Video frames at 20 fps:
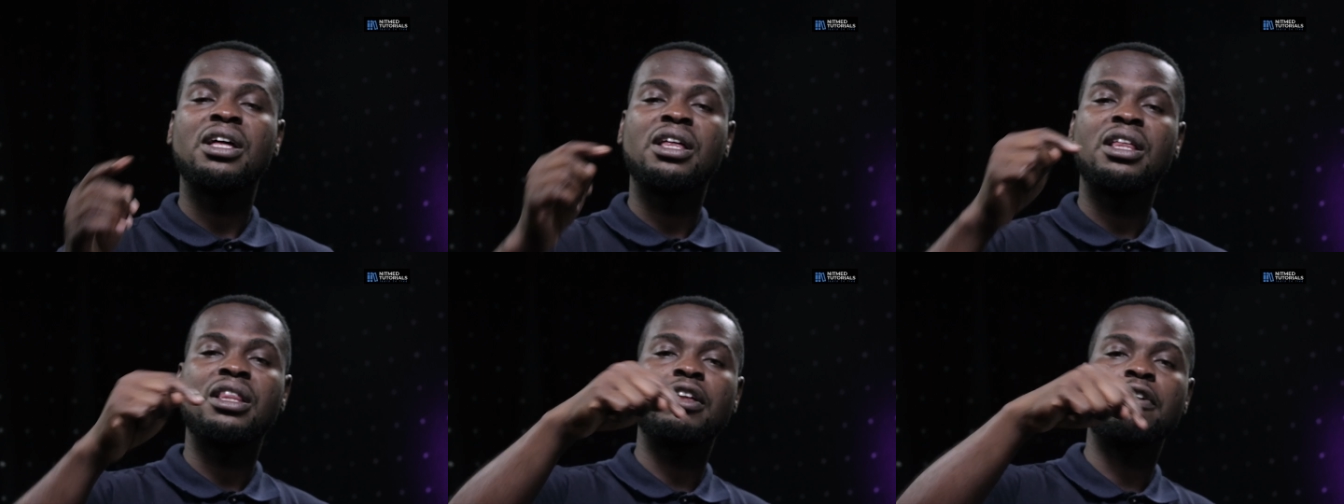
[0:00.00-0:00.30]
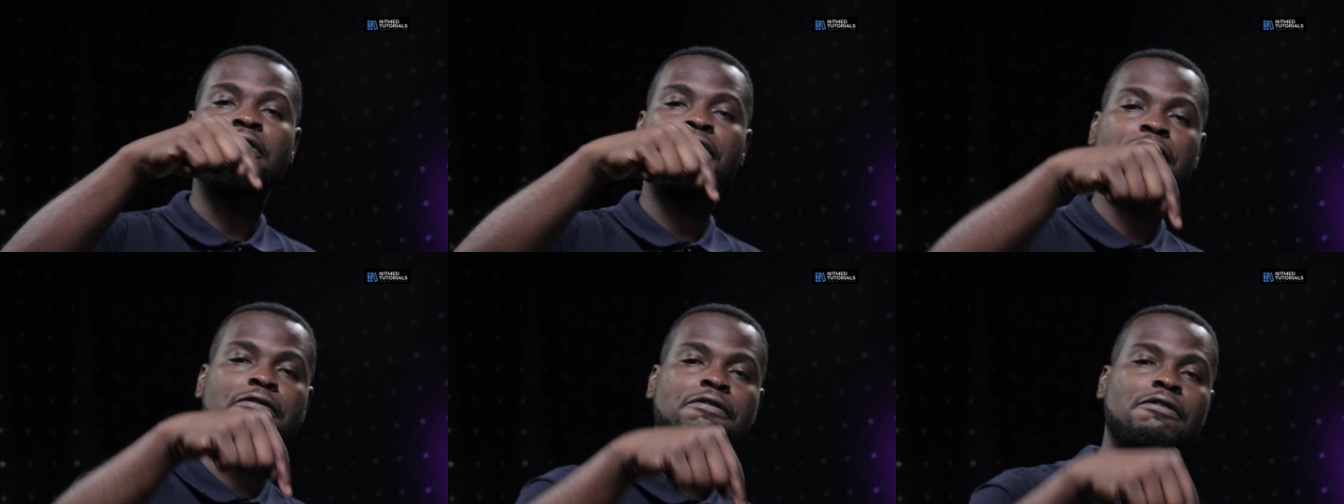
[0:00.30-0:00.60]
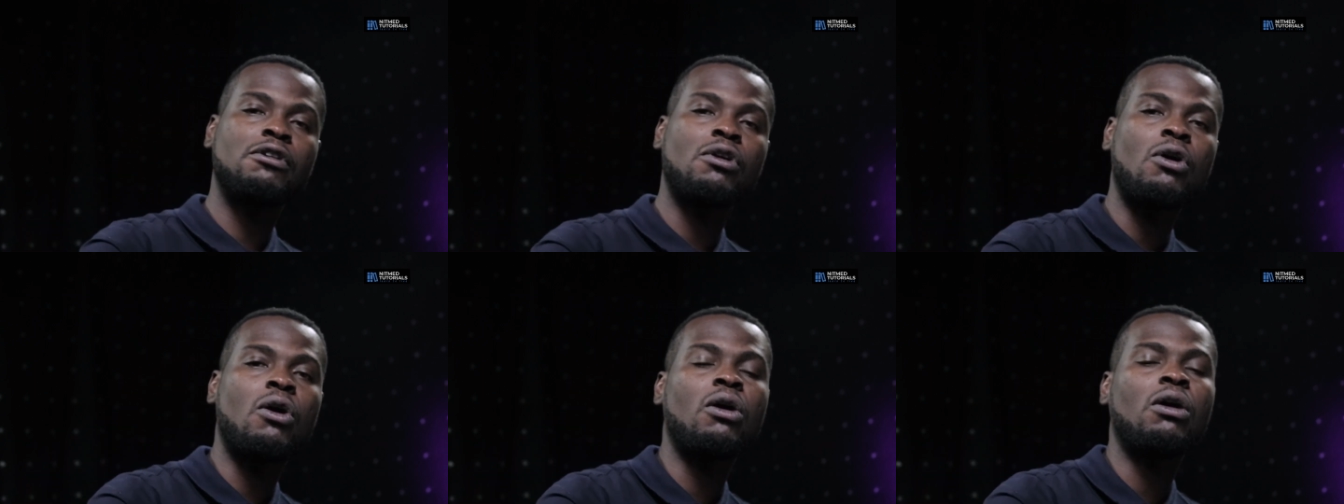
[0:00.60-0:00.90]
the
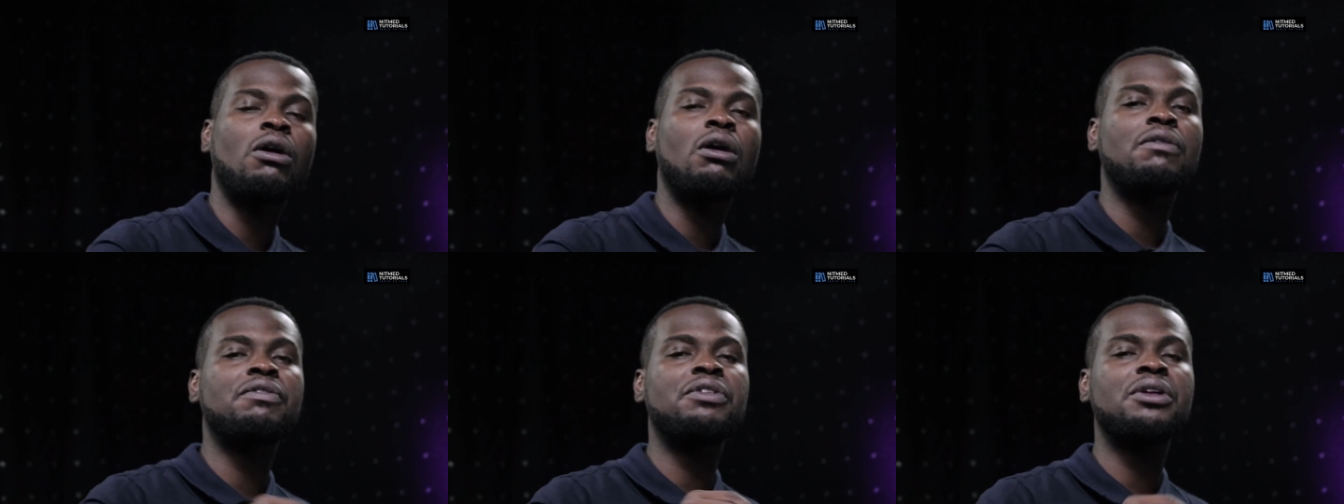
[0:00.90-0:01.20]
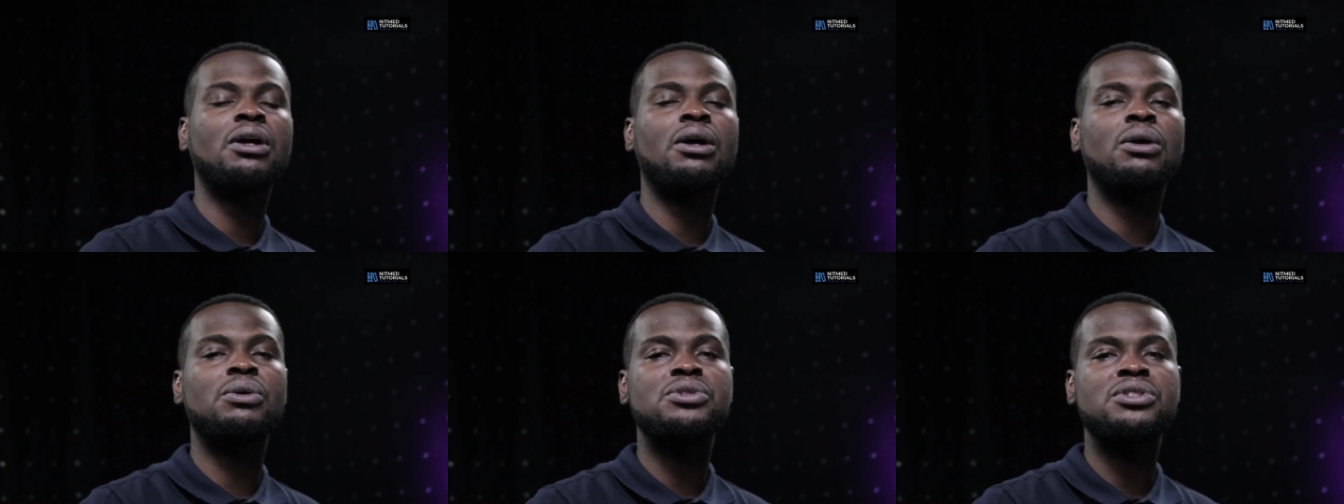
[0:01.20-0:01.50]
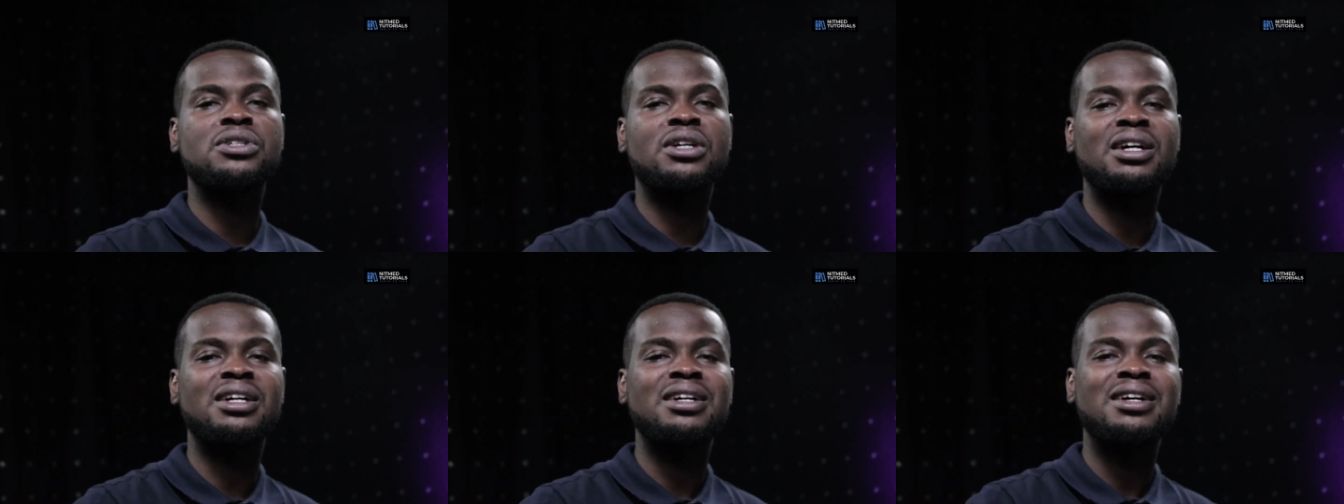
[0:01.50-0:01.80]
floor of the
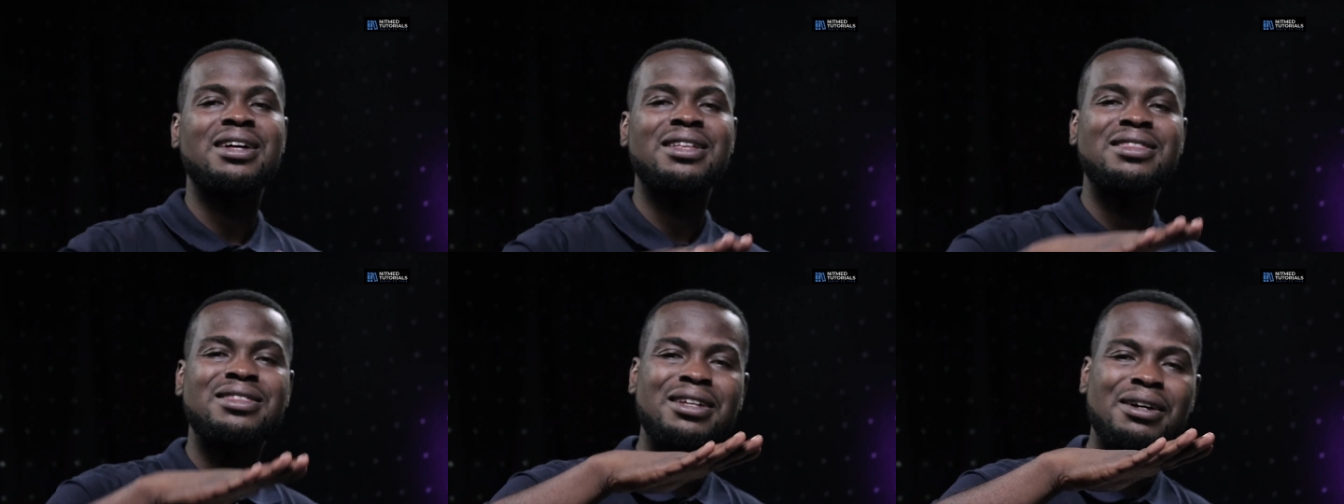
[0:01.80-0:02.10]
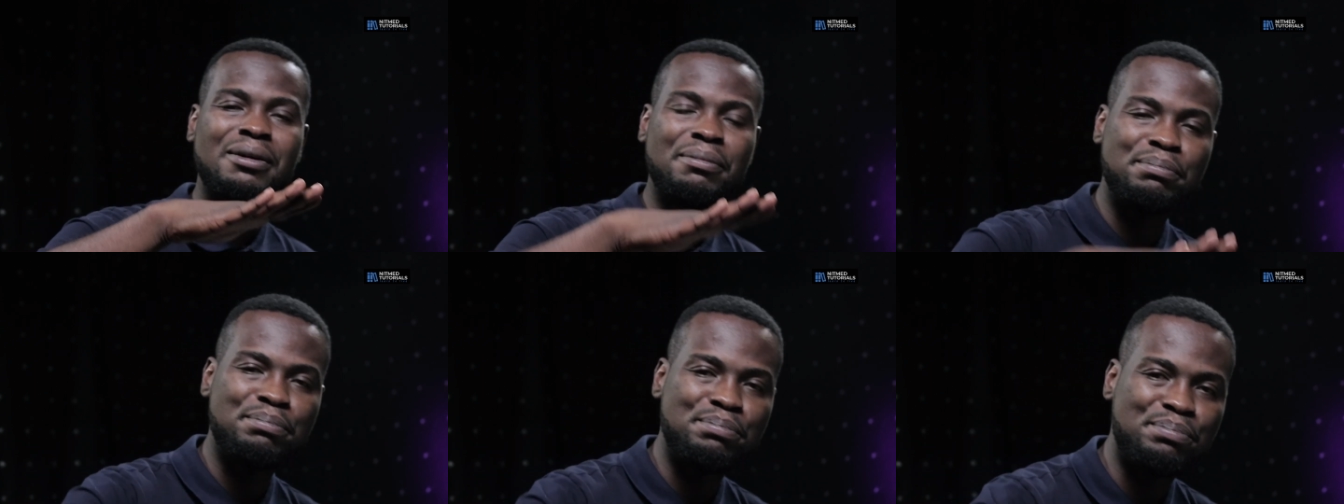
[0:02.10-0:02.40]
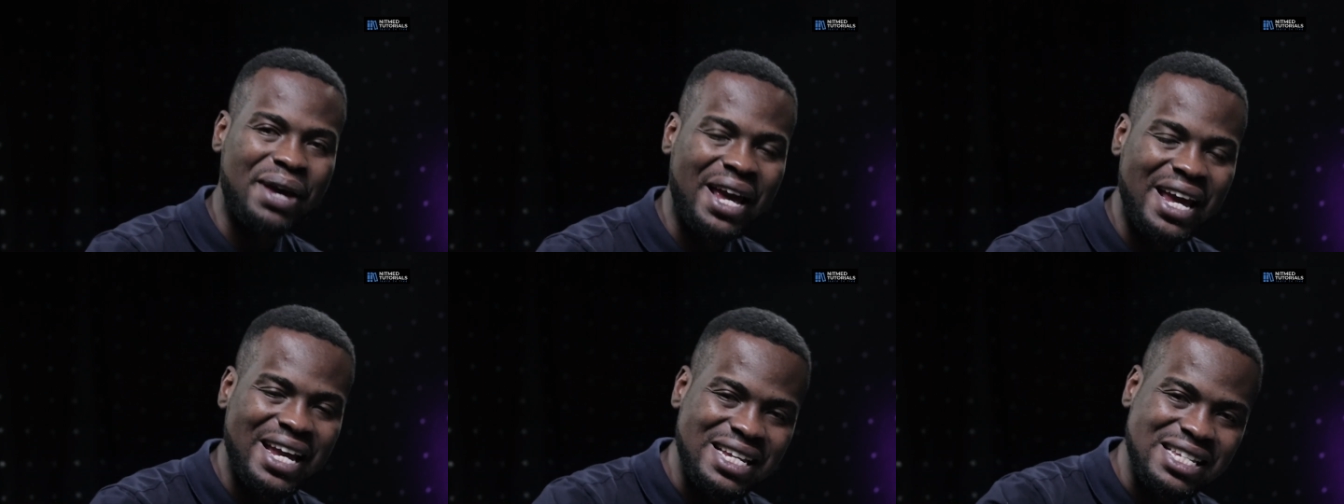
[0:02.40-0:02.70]
ulcer, the
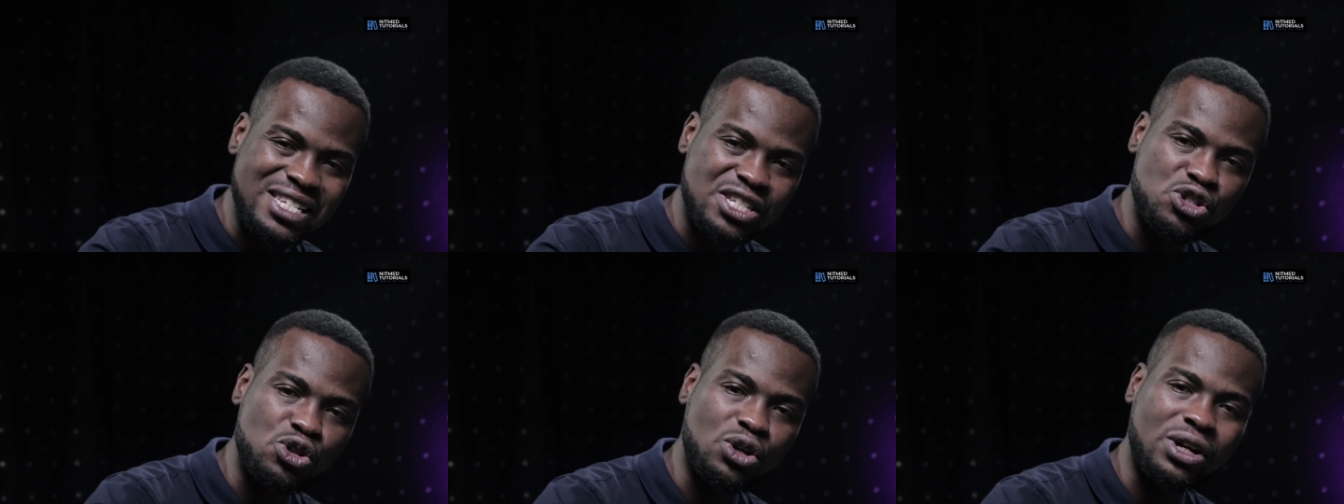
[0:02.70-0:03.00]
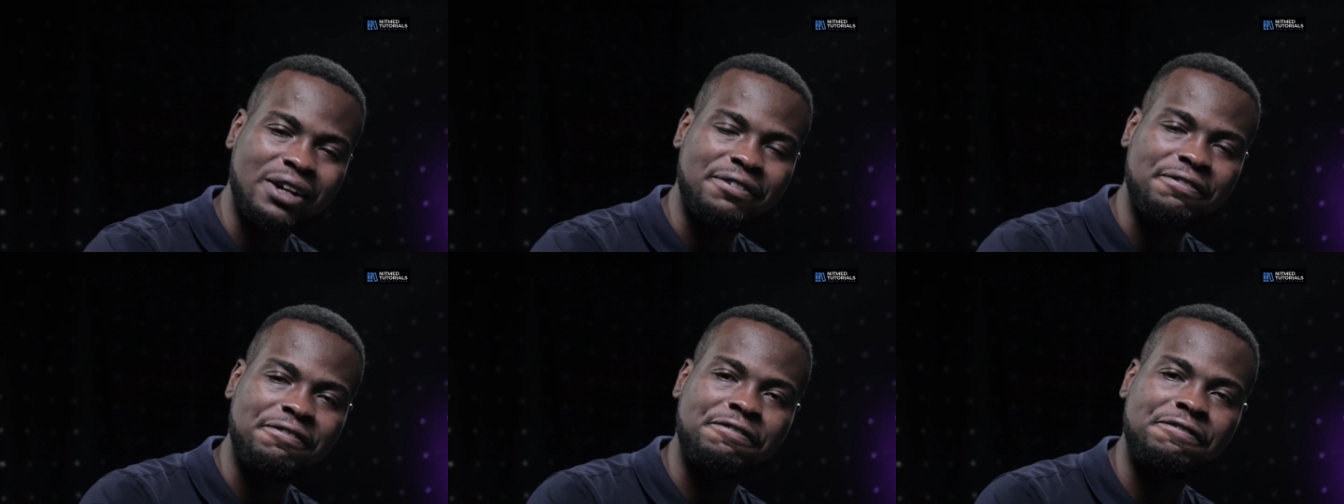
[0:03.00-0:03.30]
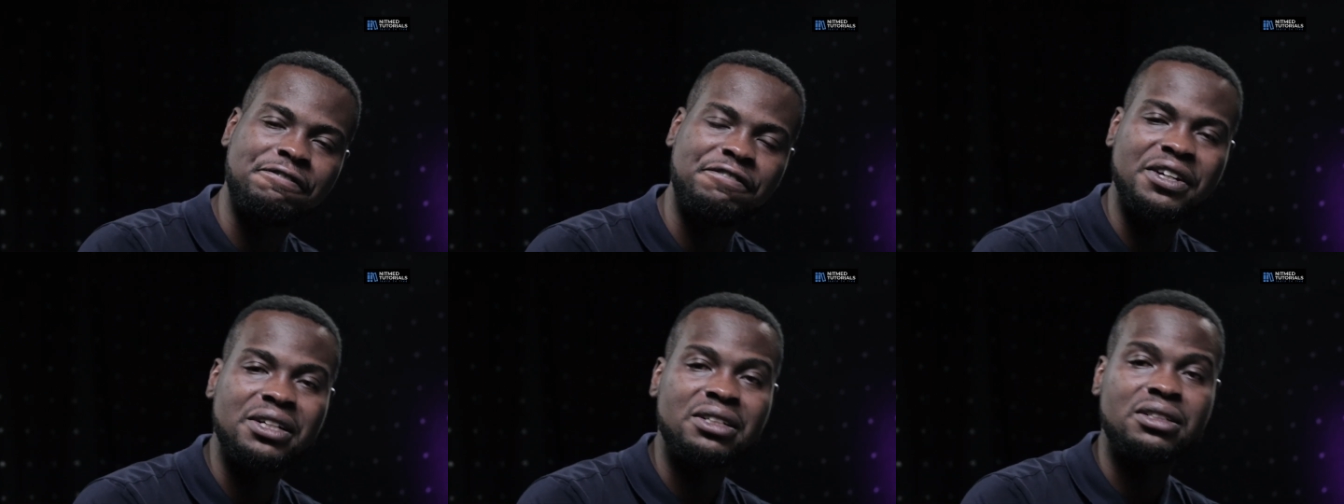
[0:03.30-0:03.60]
base you can
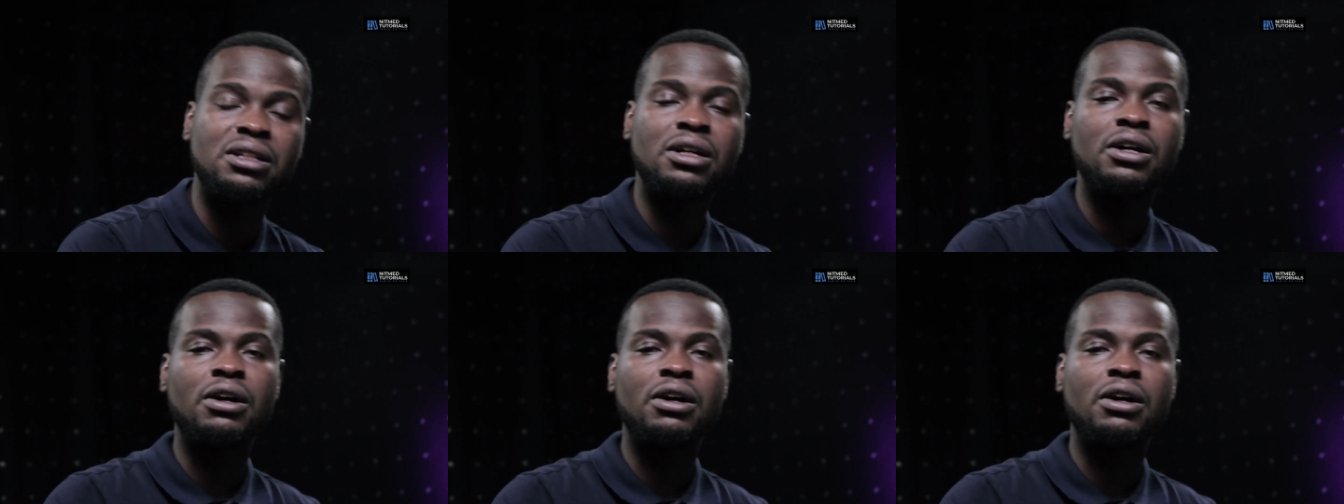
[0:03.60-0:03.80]
feel